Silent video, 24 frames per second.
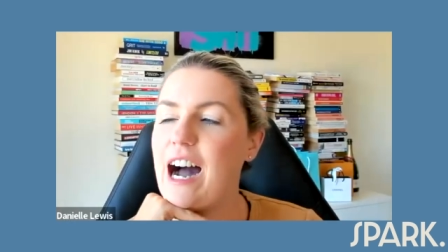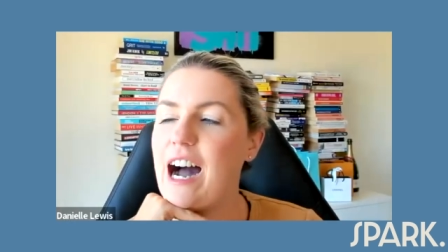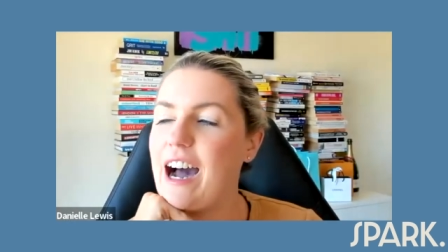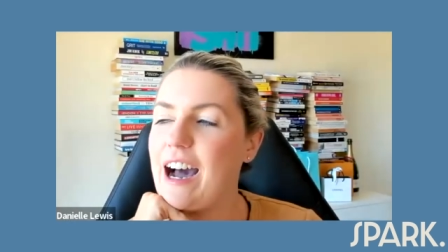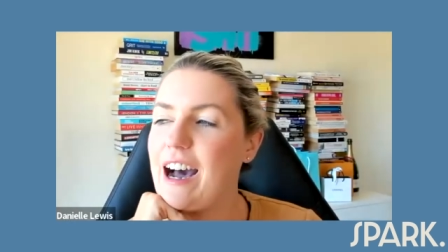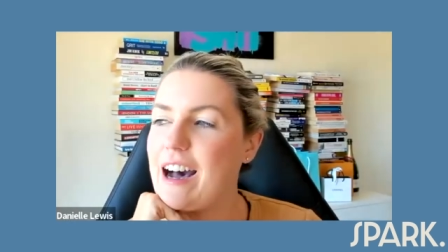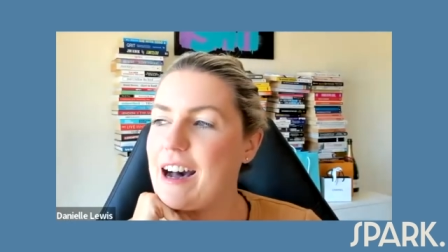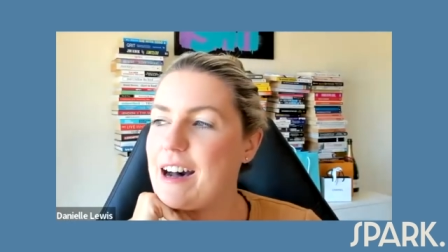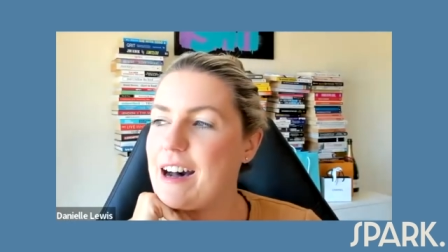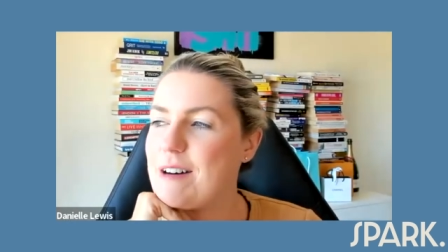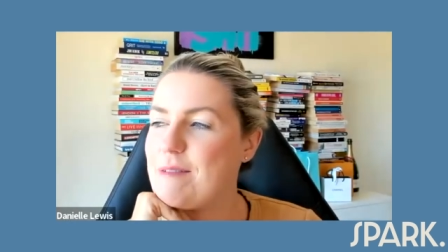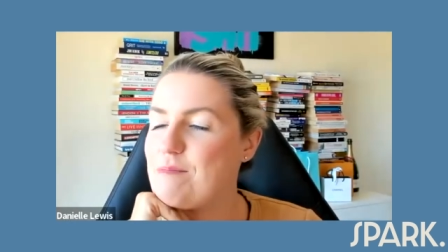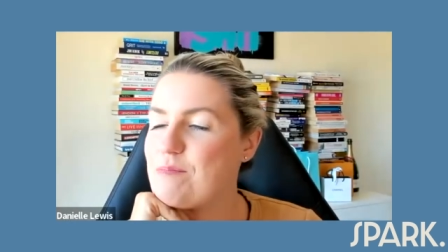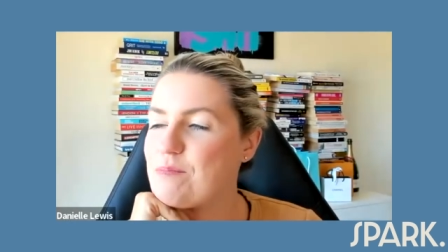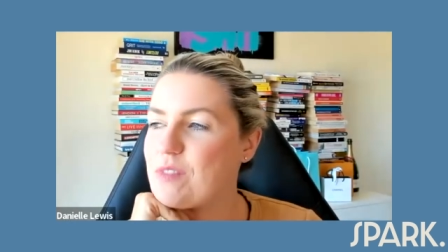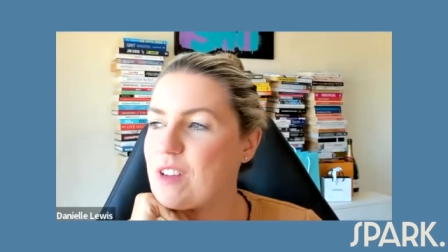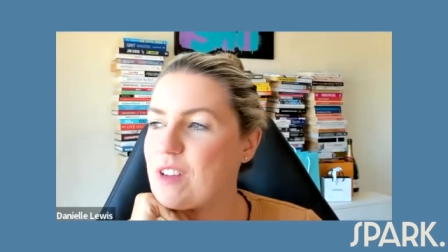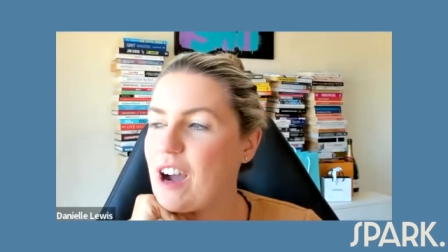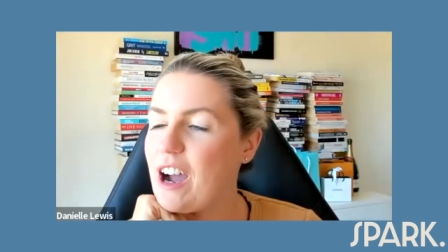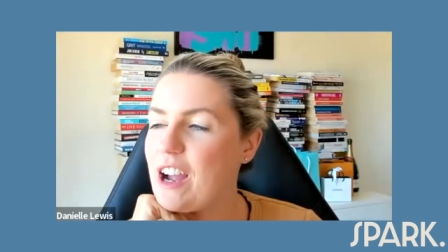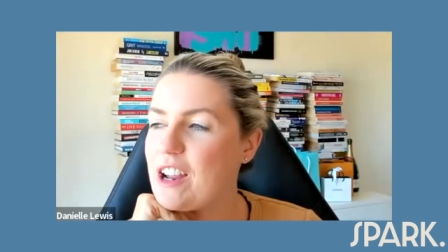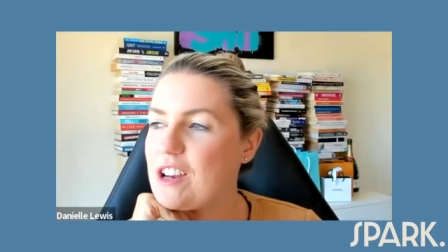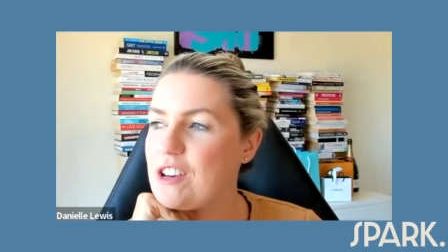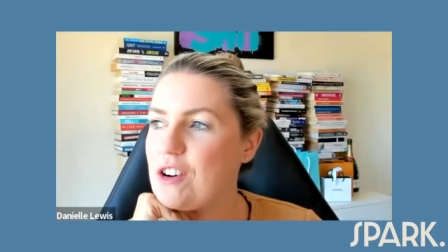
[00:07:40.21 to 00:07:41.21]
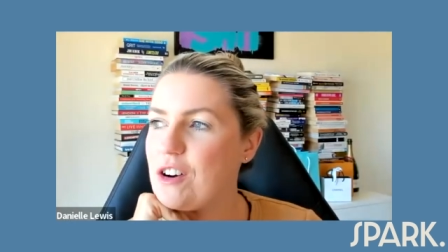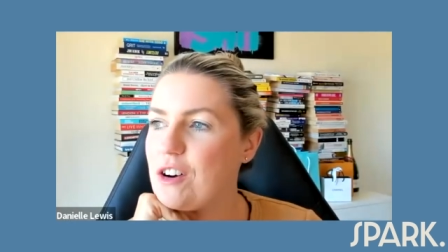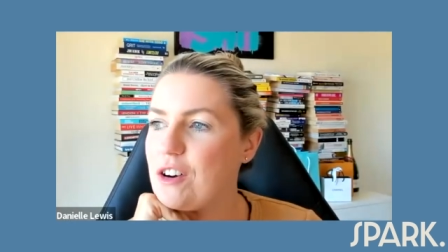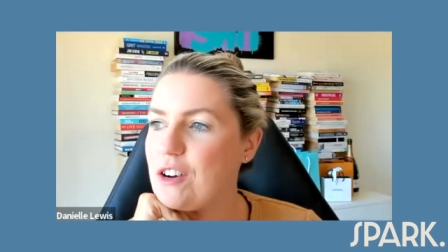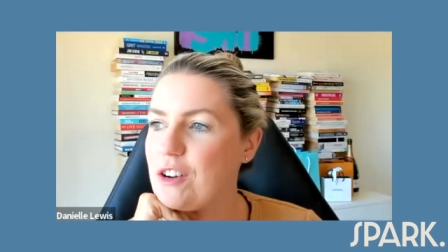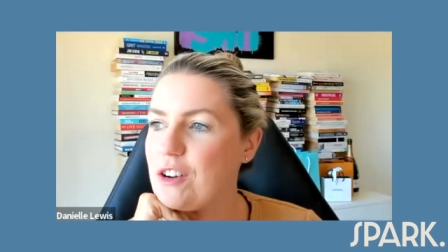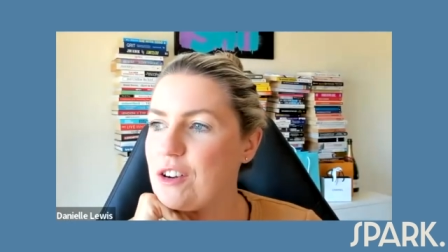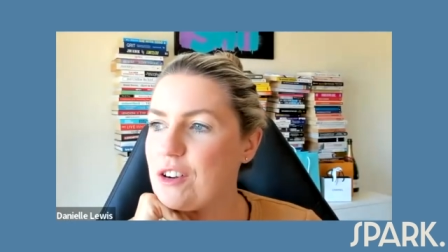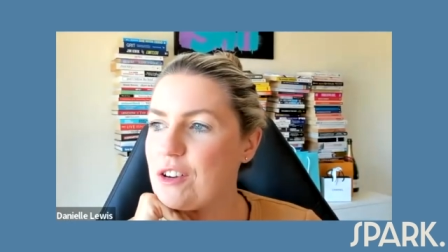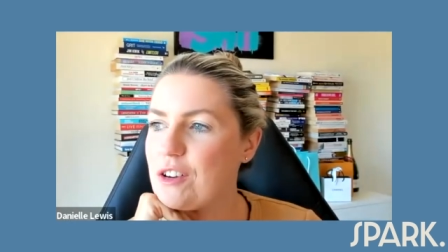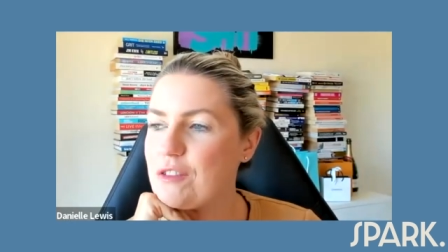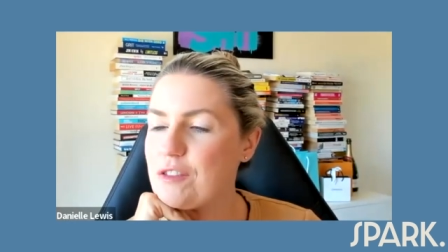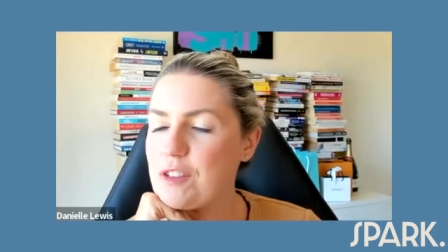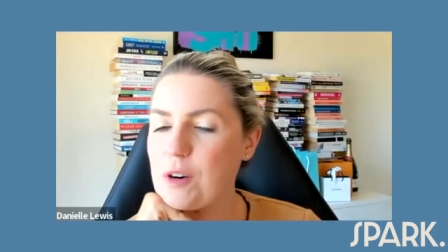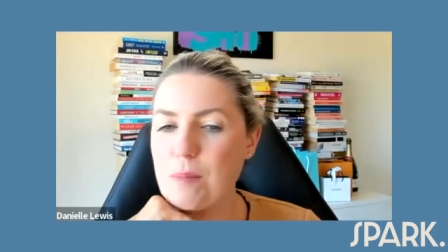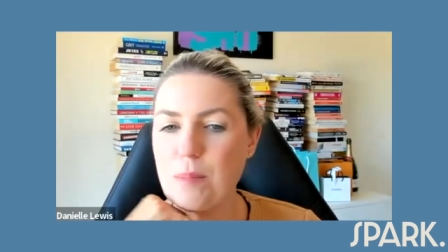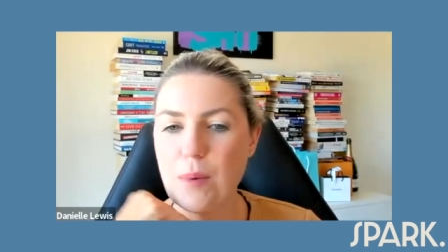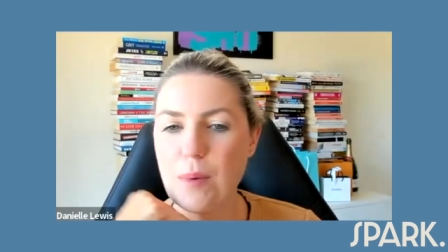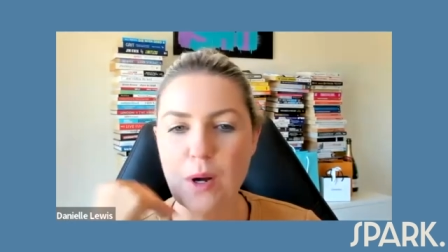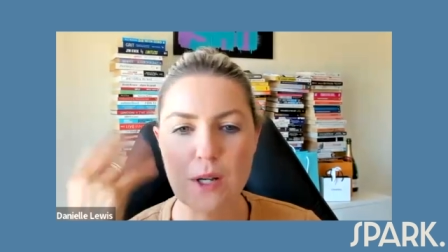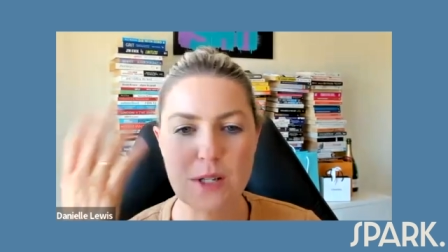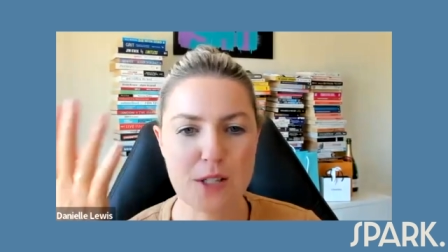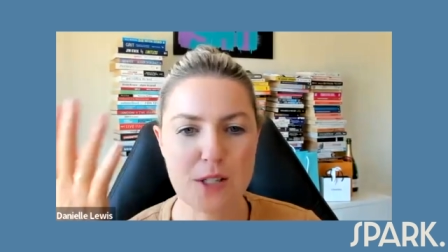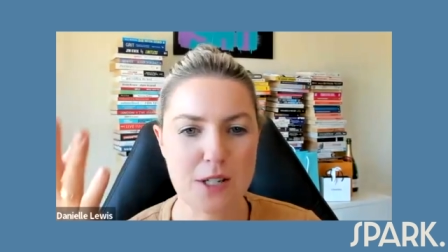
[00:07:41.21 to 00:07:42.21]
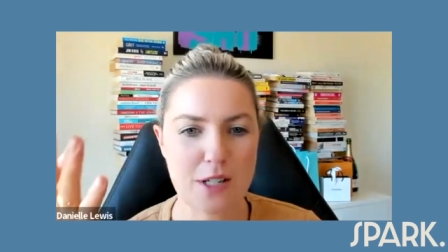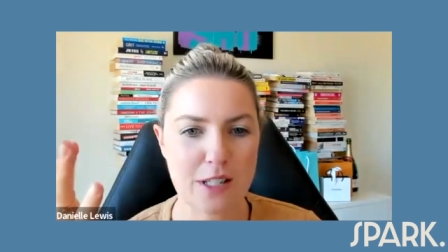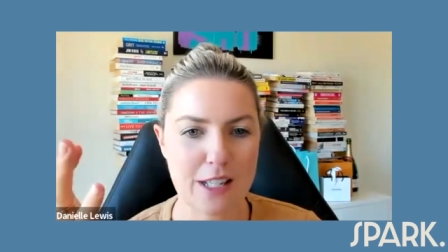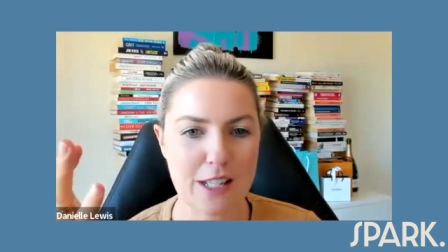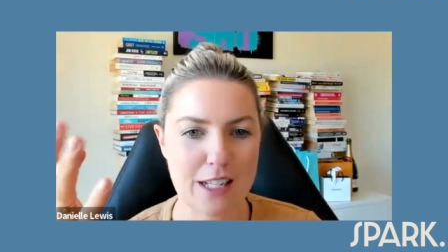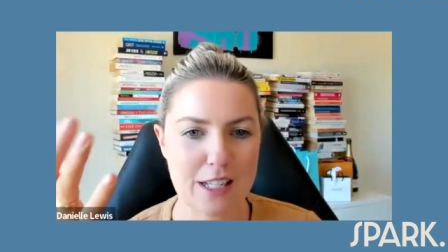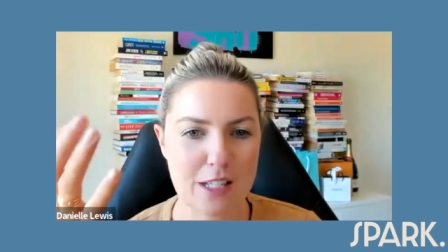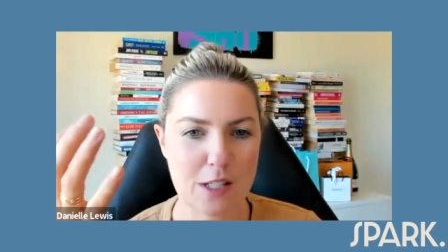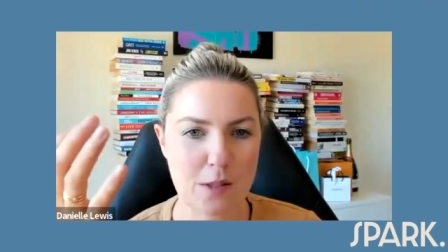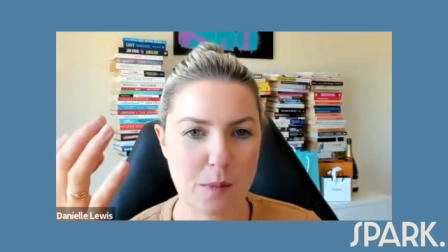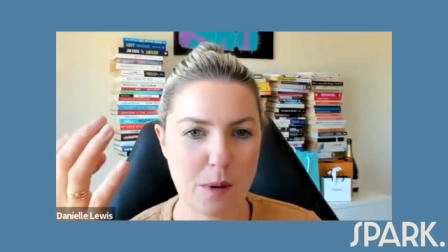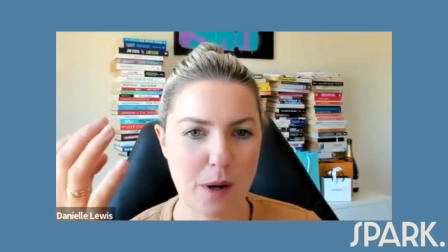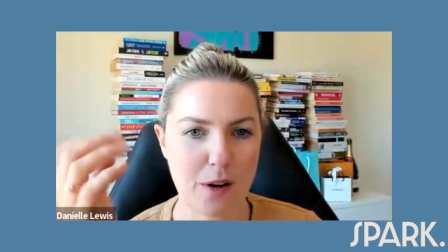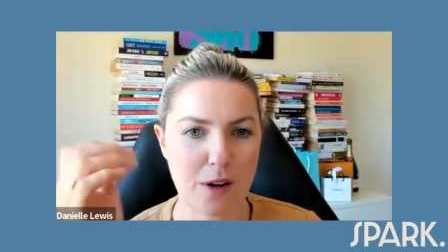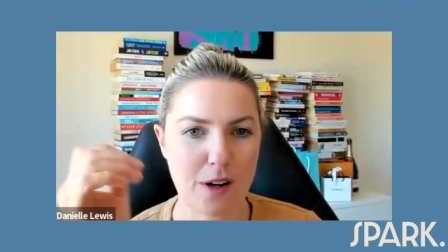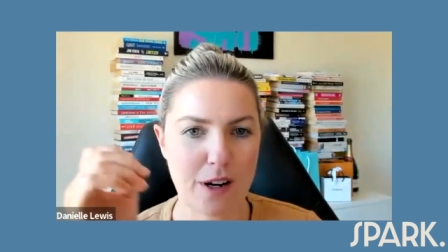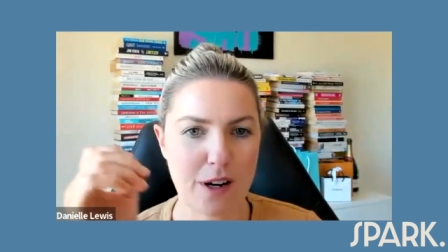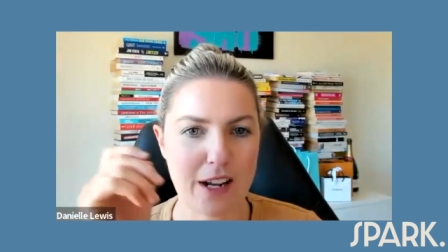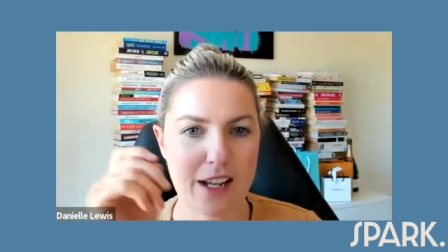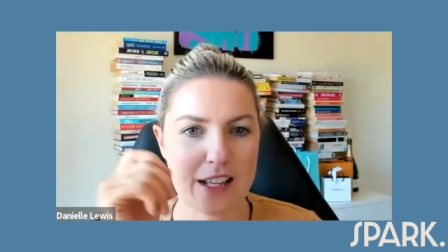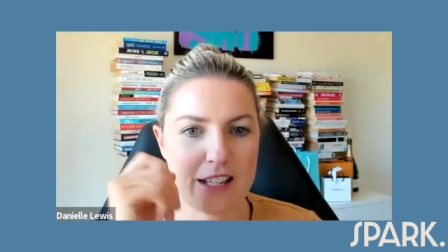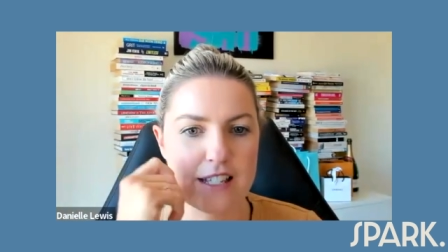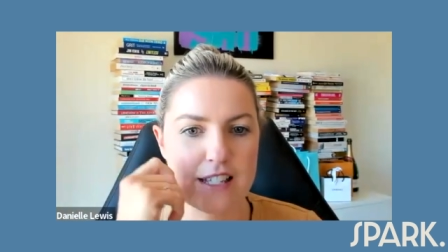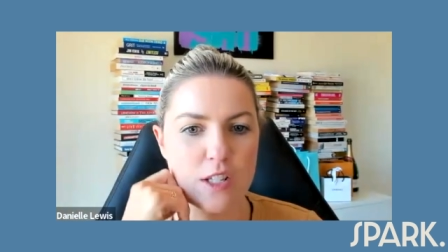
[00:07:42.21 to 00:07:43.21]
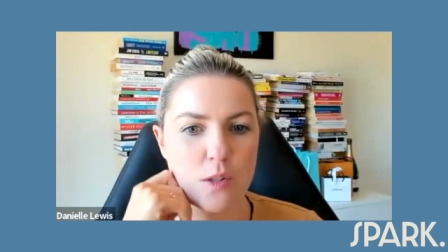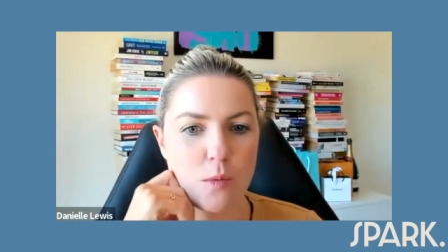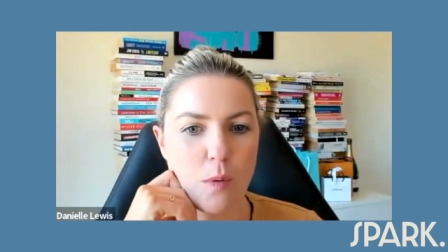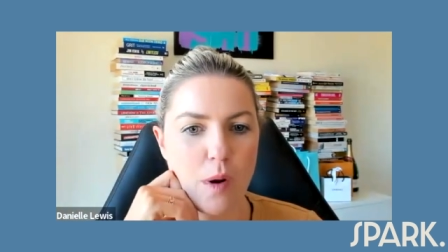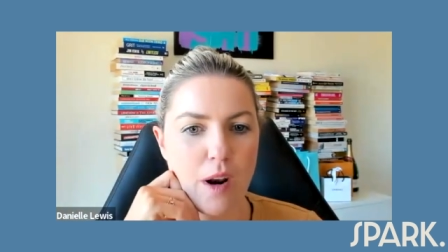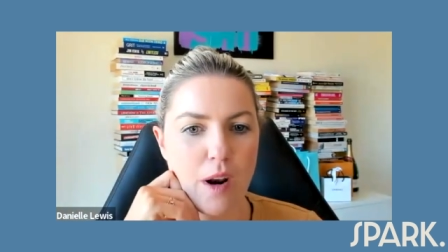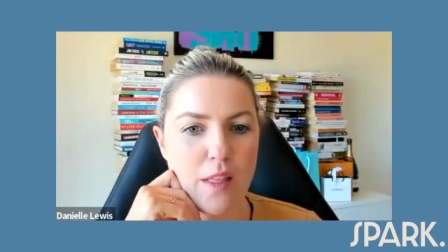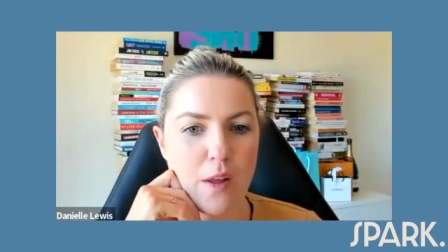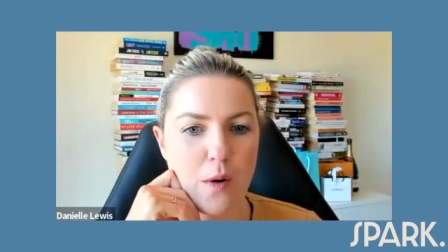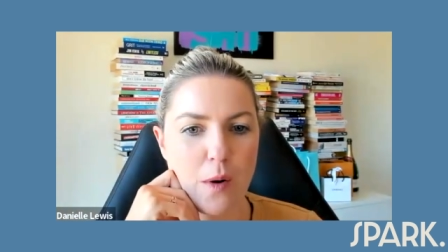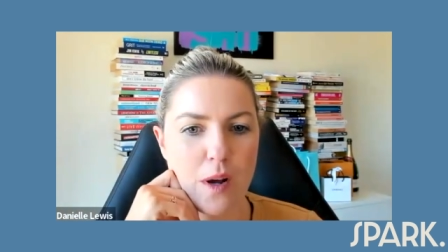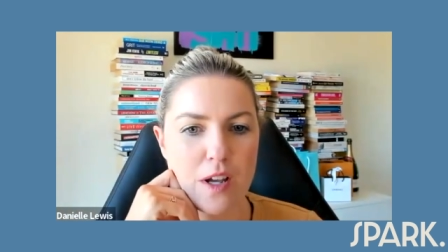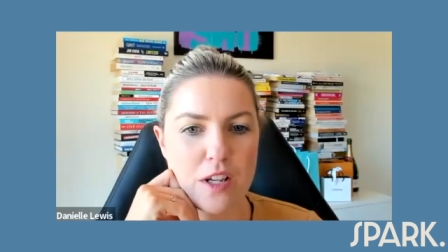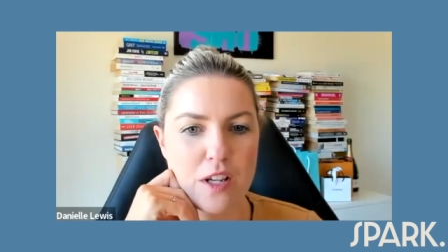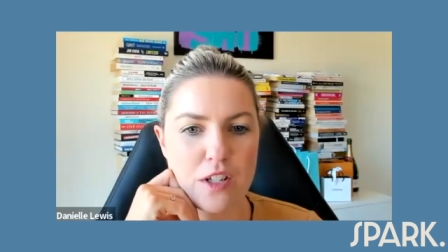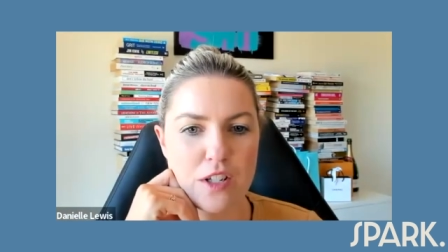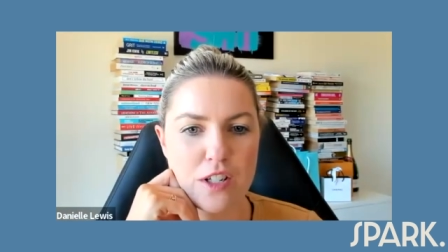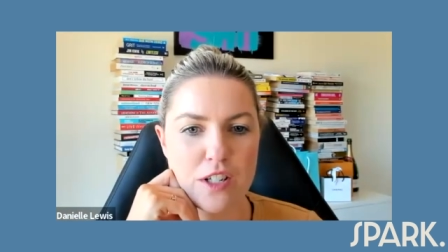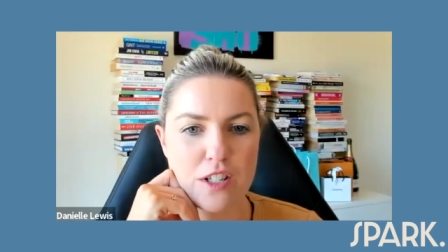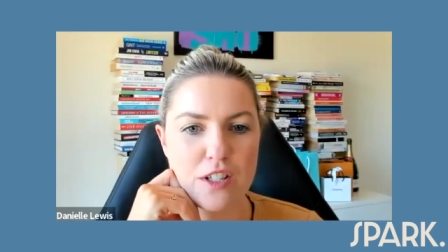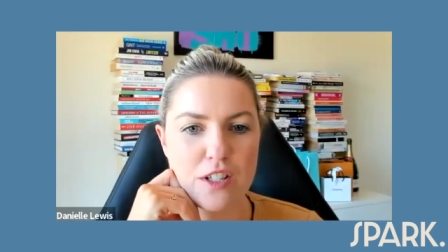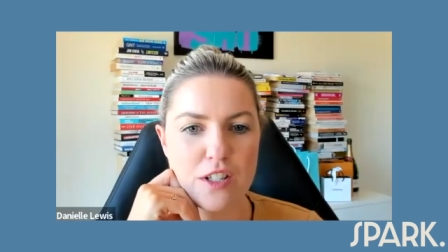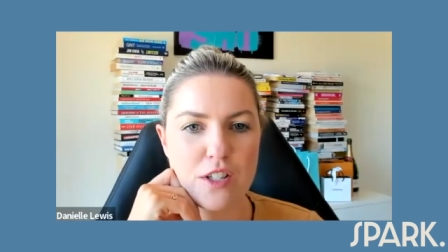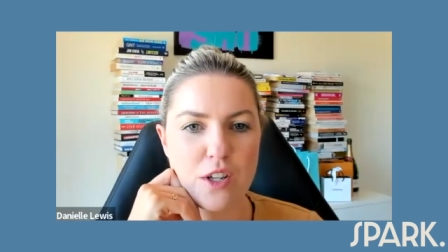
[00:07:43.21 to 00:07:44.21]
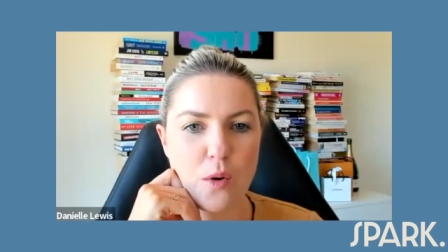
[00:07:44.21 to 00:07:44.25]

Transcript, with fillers: Um, I know from personal experience, it's one of the questions.